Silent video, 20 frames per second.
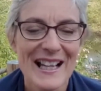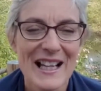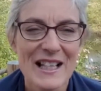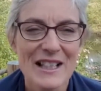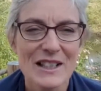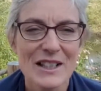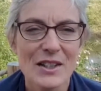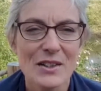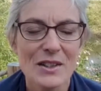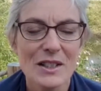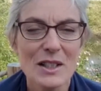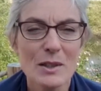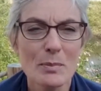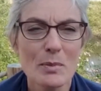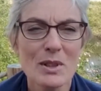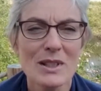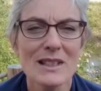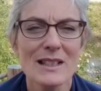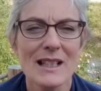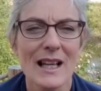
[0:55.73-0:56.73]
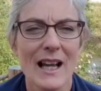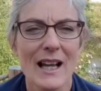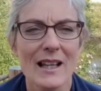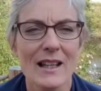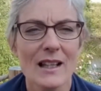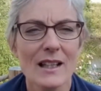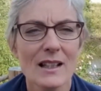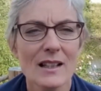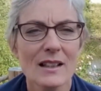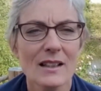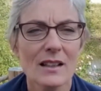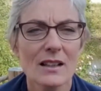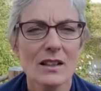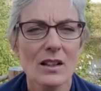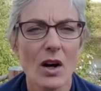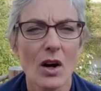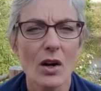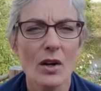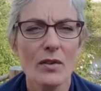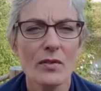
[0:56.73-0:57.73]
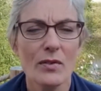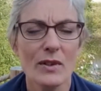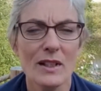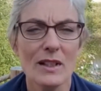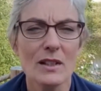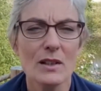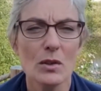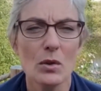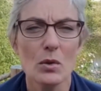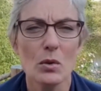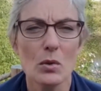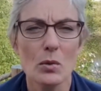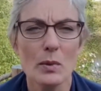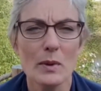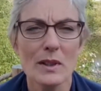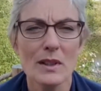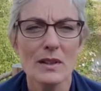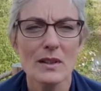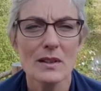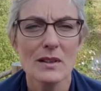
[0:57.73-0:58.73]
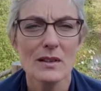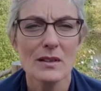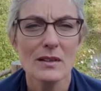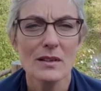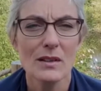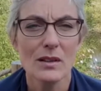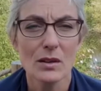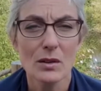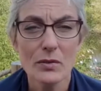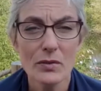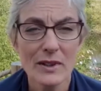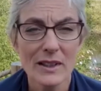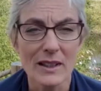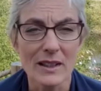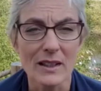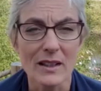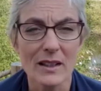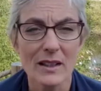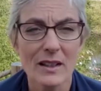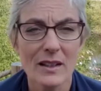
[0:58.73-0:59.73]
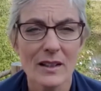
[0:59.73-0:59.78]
So this must say that life is always loving.